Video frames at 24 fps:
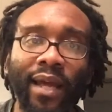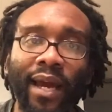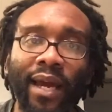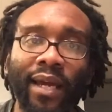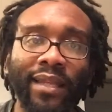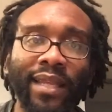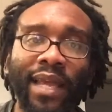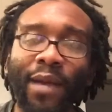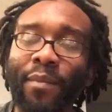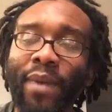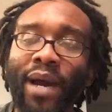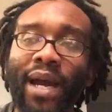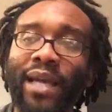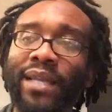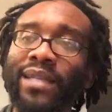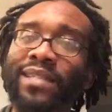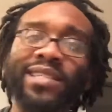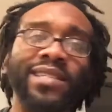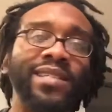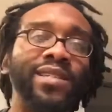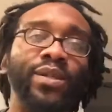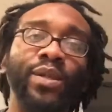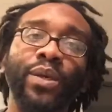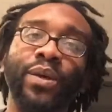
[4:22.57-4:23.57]
Like they might
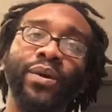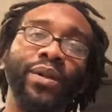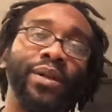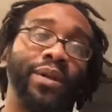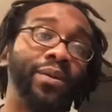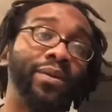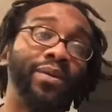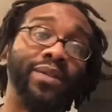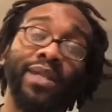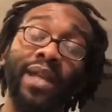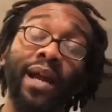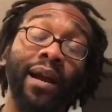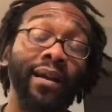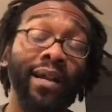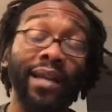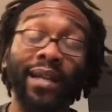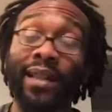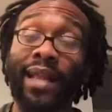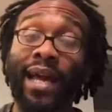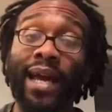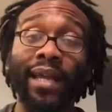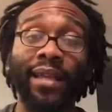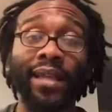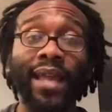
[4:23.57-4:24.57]
just do you
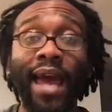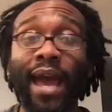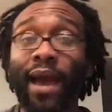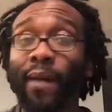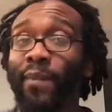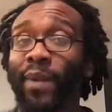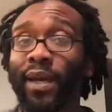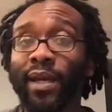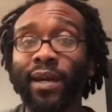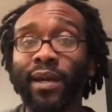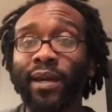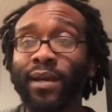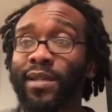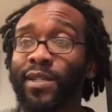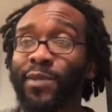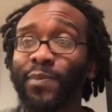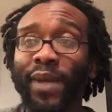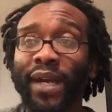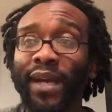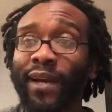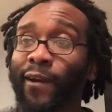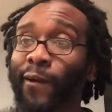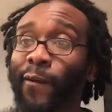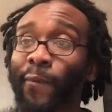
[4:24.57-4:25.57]
dirty like that because
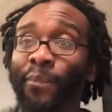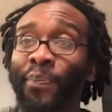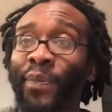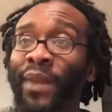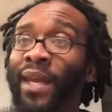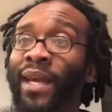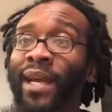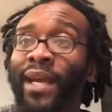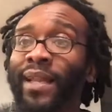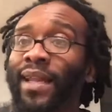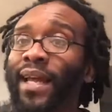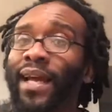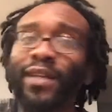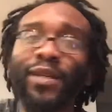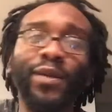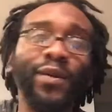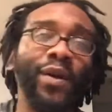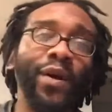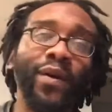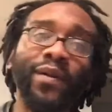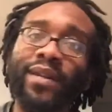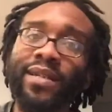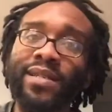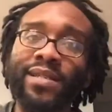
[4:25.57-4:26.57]
man, like
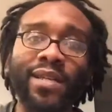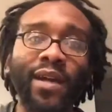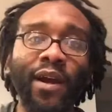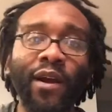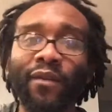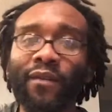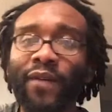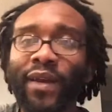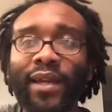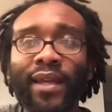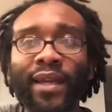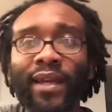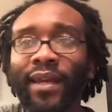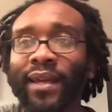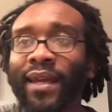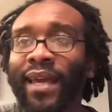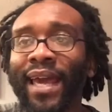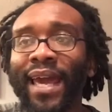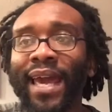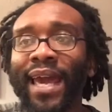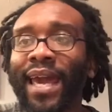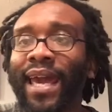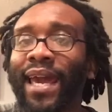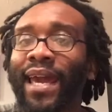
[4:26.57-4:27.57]
you don't deserve
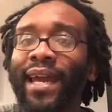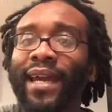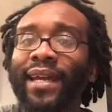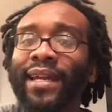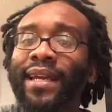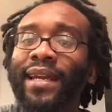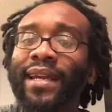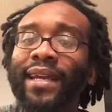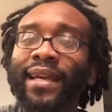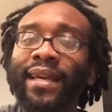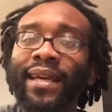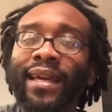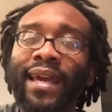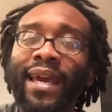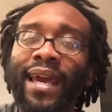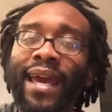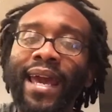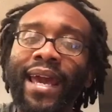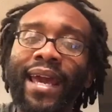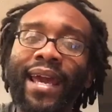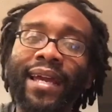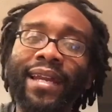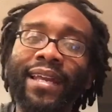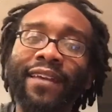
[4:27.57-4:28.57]
any any
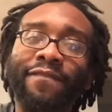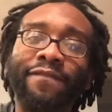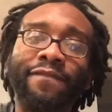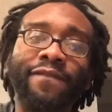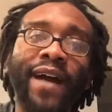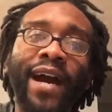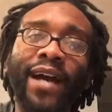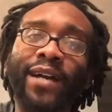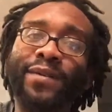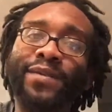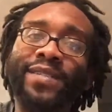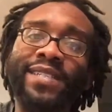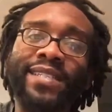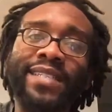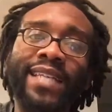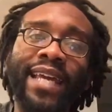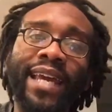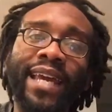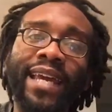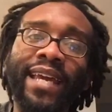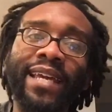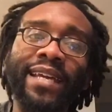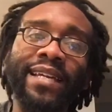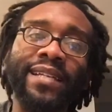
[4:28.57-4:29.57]
any final
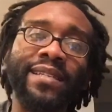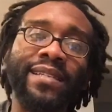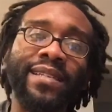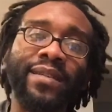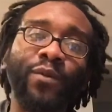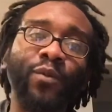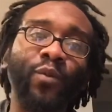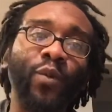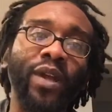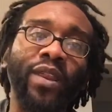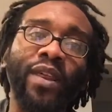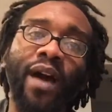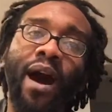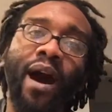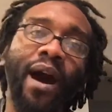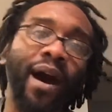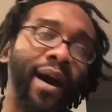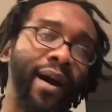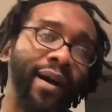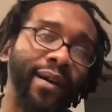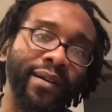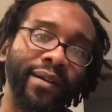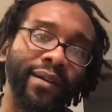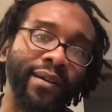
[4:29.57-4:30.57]
scenes with
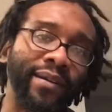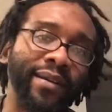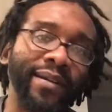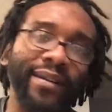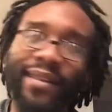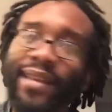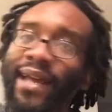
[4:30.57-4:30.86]
honor.